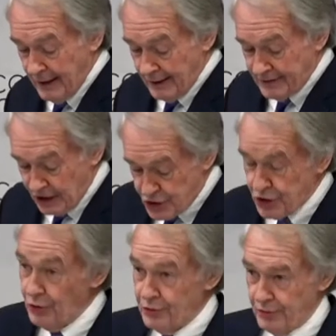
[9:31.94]
the
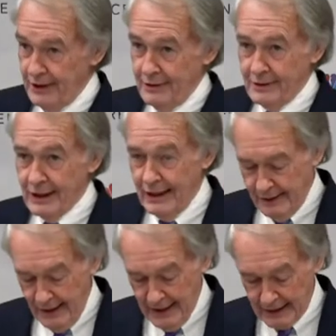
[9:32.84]
children
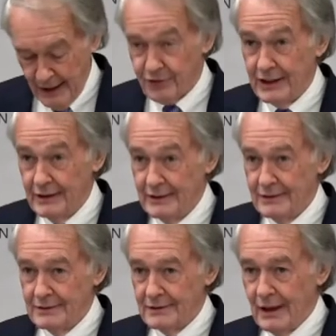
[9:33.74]
in our country
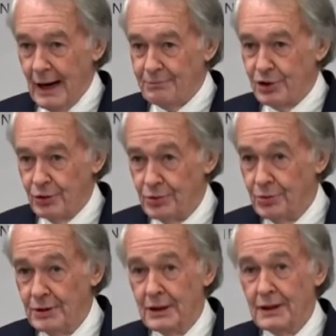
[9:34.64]
up to
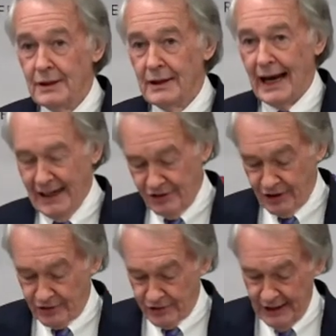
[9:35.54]
age
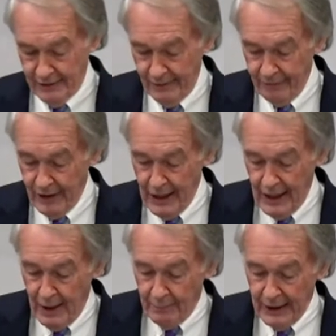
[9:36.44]
16,
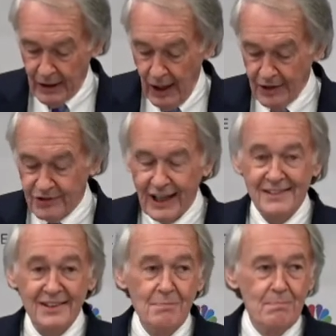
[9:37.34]
because
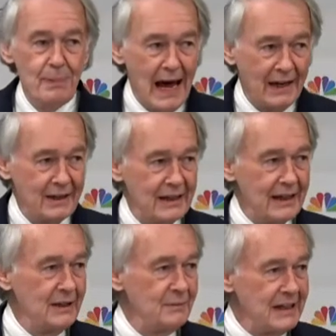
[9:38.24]
it's embedded
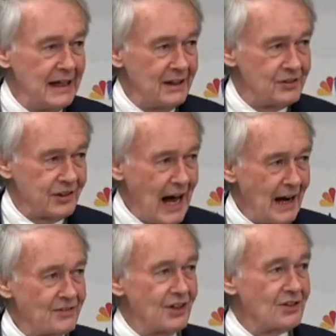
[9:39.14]
in kids'
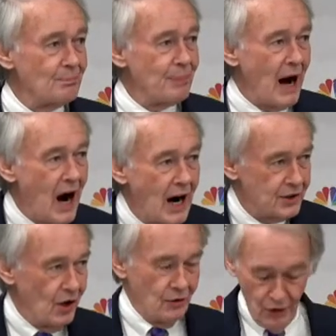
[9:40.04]
lives. It's a part
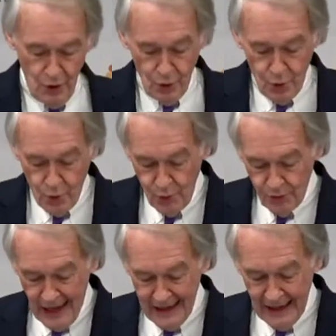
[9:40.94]
of who
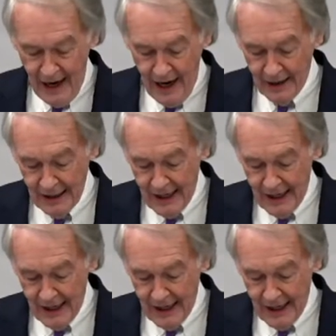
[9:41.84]
they are.